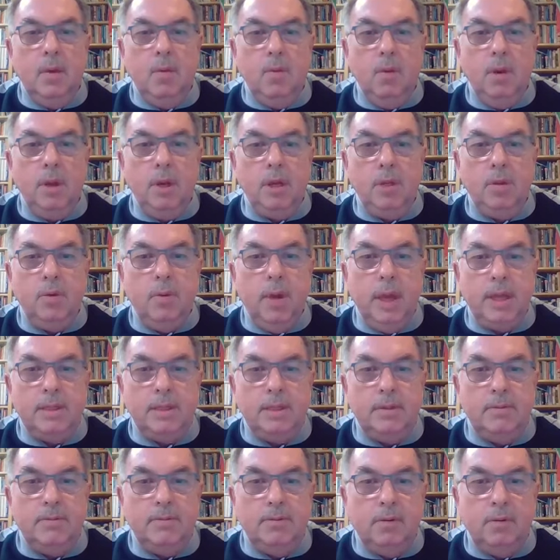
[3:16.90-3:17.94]
What are you
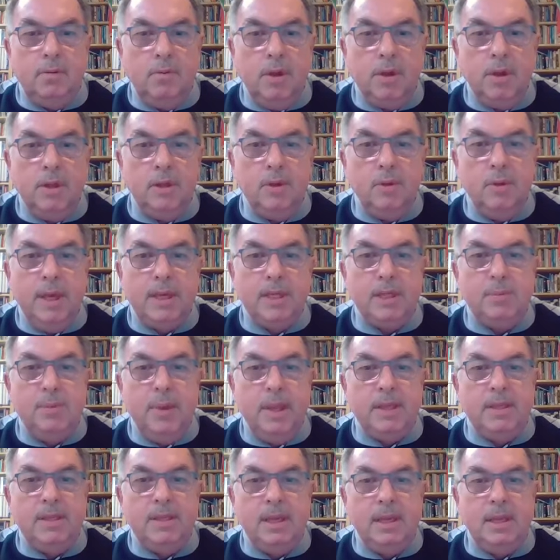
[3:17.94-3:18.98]
waiting for? What are you
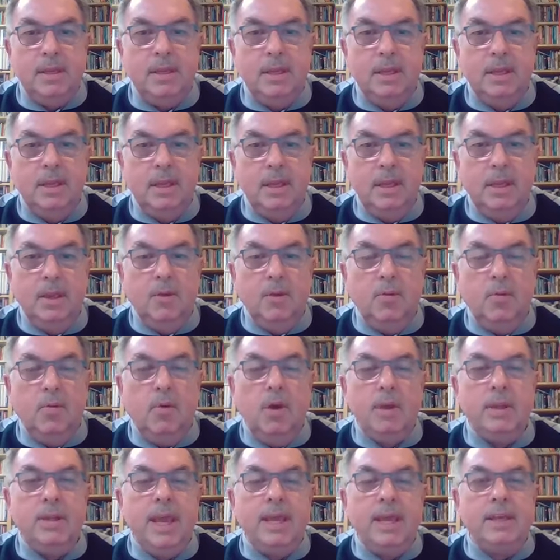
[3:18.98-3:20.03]
expecting?
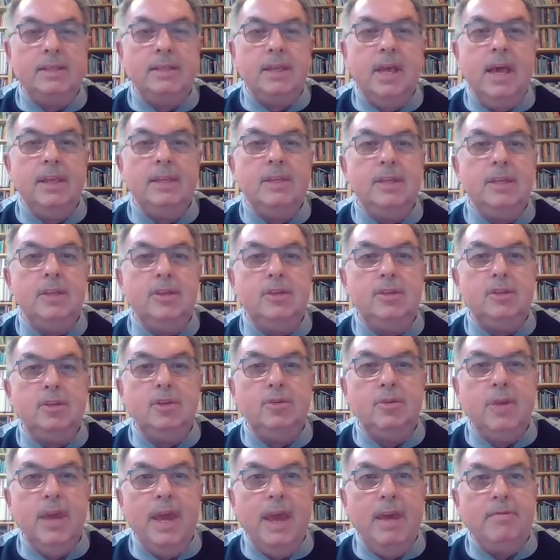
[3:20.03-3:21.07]
What anxieties do
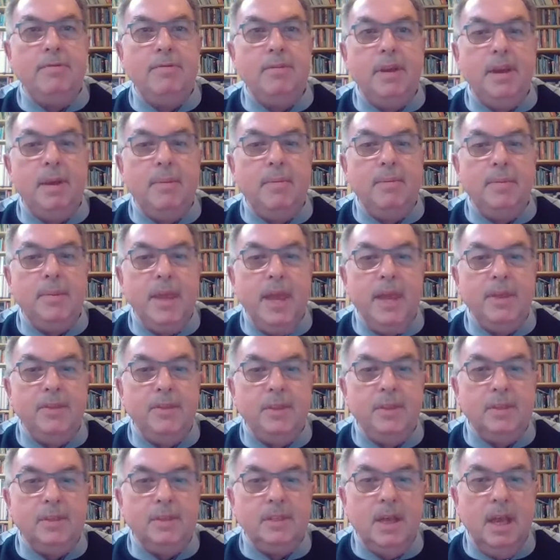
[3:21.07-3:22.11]
you have at
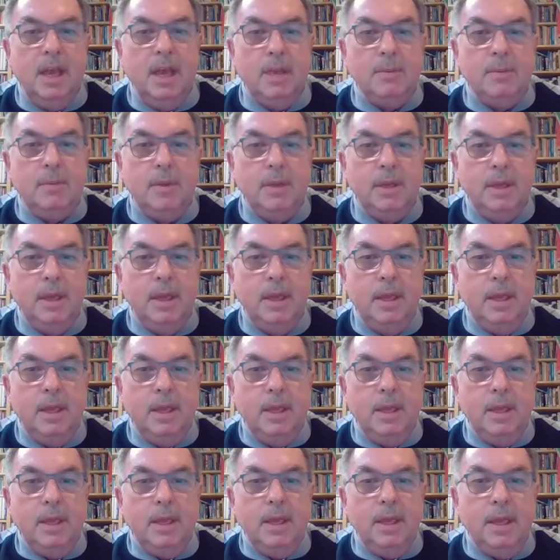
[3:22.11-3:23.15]
this time?
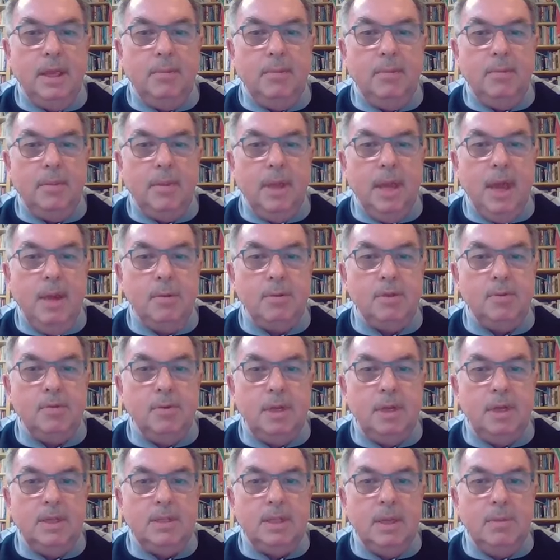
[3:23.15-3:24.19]
I was
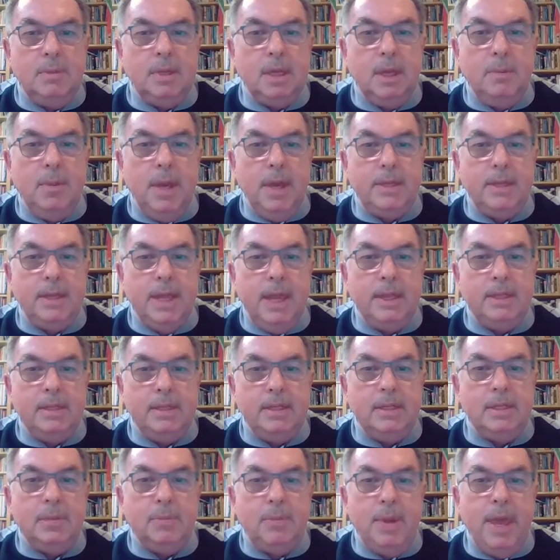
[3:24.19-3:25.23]
reading something about
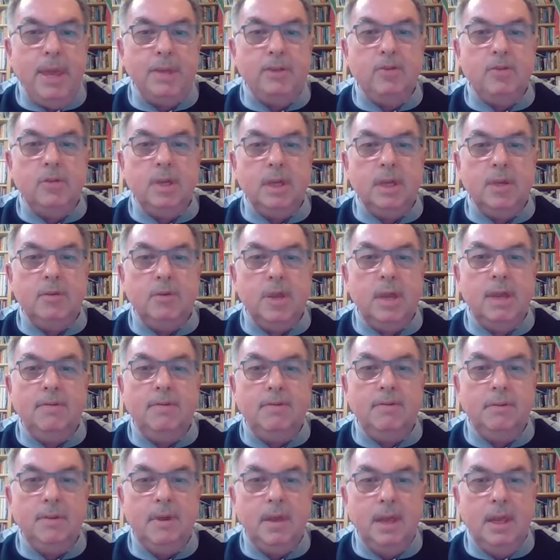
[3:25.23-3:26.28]
anticipatory
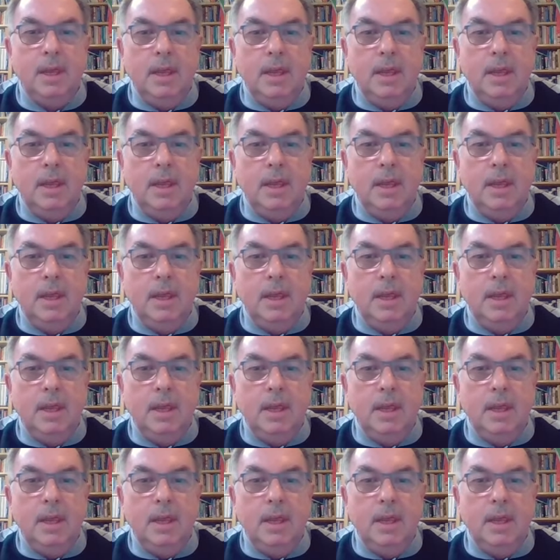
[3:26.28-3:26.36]
grief,